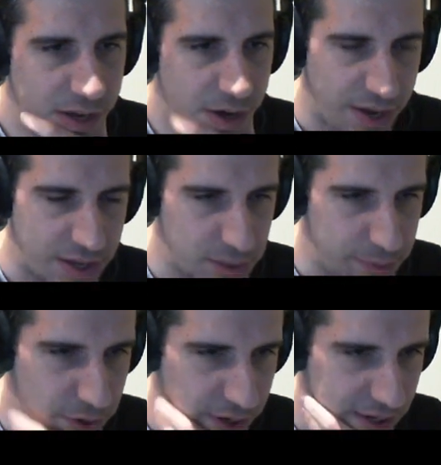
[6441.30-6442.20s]
Okay, so let me
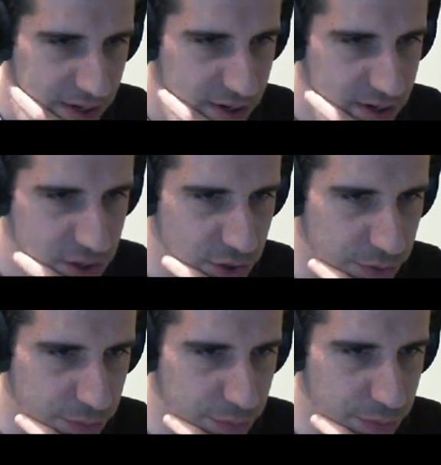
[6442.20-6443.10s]
go again.
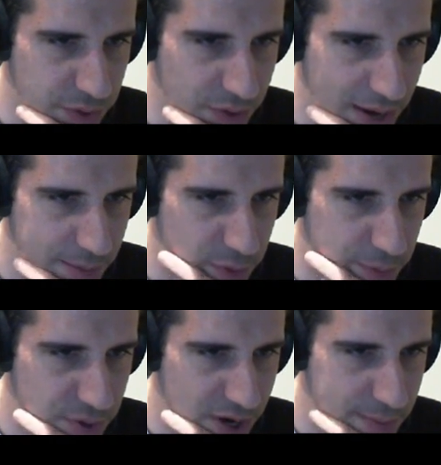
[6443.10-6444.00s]
So we
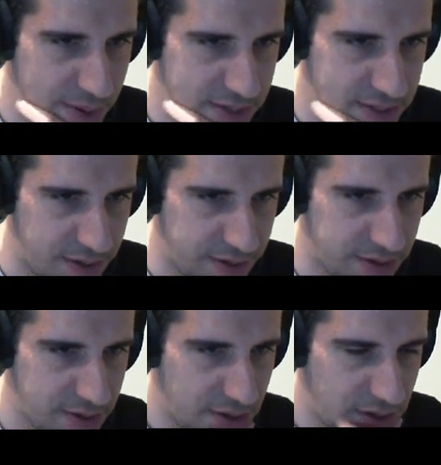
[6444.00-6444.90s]
prime s here.